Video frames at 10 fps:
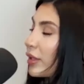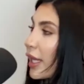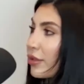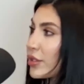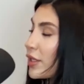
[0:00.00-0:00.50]

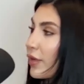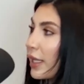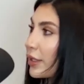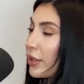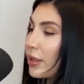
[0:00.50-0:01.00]
I don't see
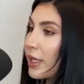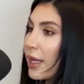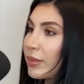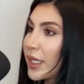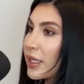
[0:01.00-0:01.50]
value in
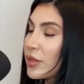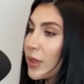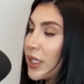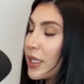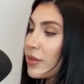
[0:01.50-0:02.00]
that because
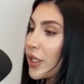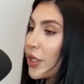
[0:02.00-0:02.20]
money comes and